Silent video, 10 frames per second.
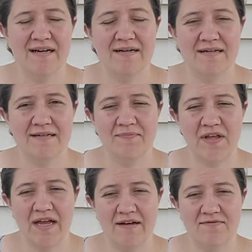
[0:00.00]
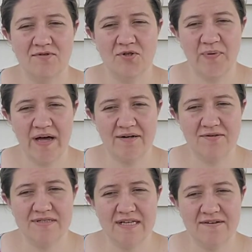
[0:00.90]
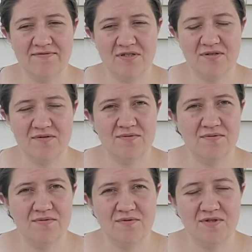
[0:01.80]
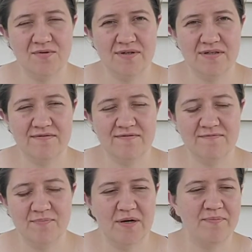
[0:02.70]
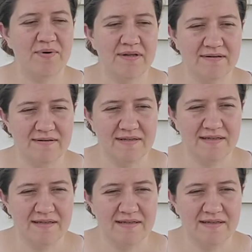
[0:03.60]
Um, I have two patterns left to sort of put up on